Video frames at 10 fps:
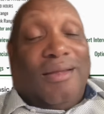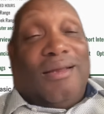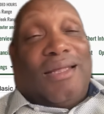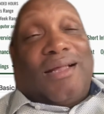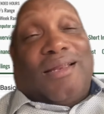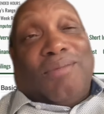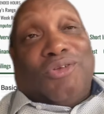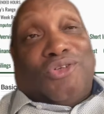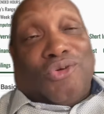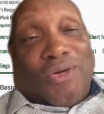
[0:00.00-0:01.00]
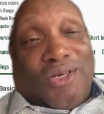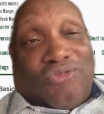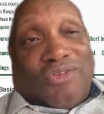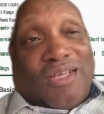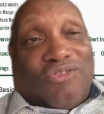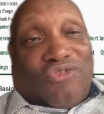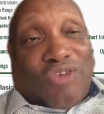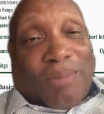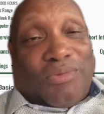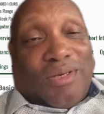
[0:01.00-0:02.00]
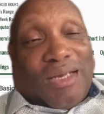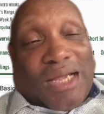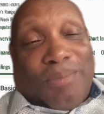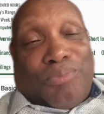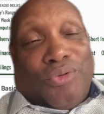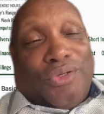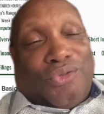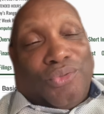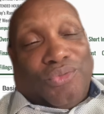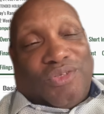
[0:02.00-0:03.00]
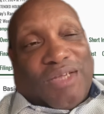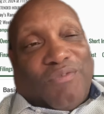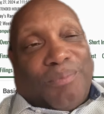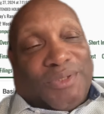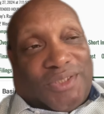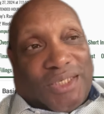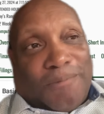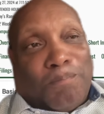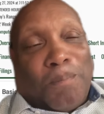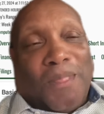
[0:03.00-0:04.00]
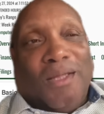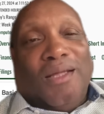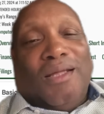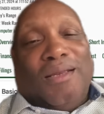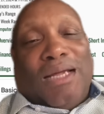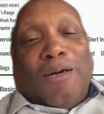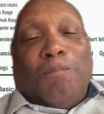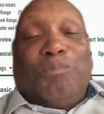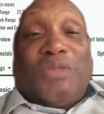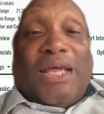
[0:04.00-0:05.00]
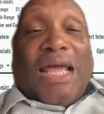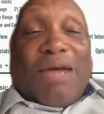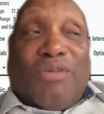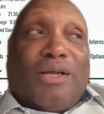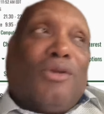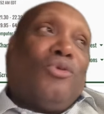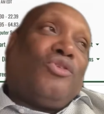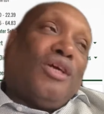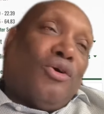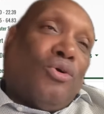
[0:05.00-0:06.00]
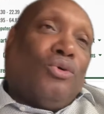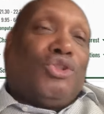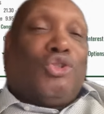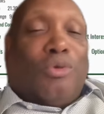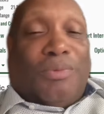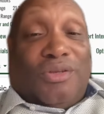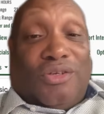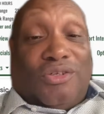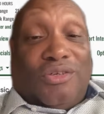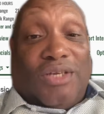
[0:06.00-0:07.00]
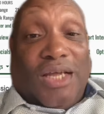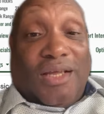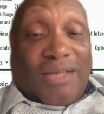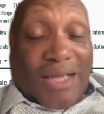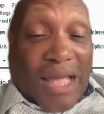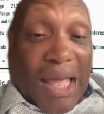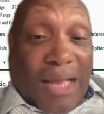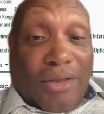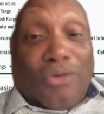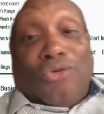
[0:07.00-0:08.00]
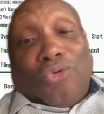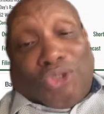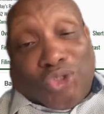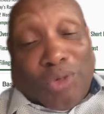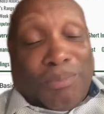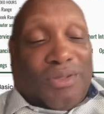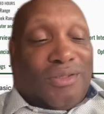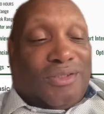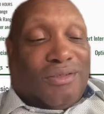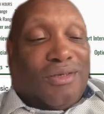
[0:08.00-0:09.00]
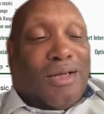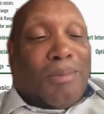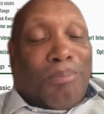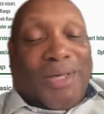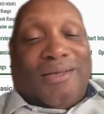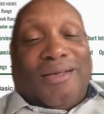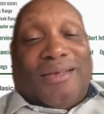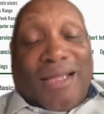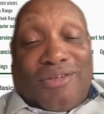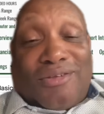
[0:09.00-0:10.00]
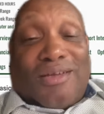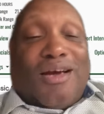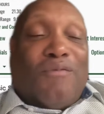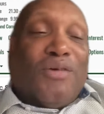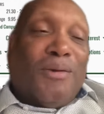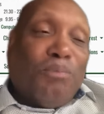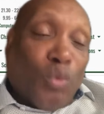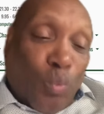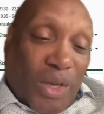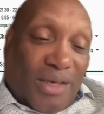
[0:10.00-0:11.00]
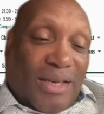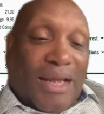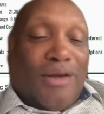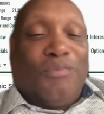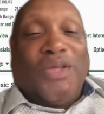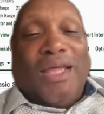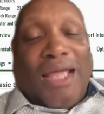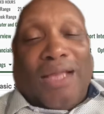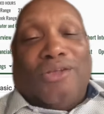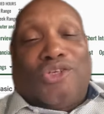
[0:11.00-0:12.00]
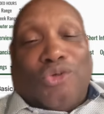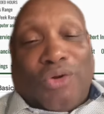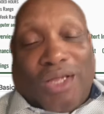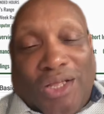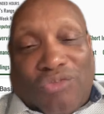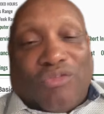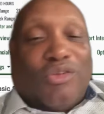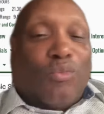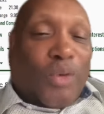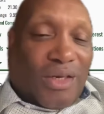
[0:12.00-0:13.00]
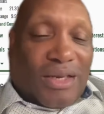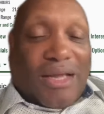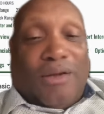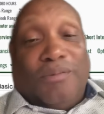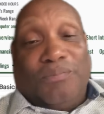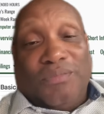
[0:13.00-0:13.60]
they claim the short interest has dropped to 9.27%. Now, they haven't closed their old short positions. They added new short positions, but the days to cover went down and the short interest went down.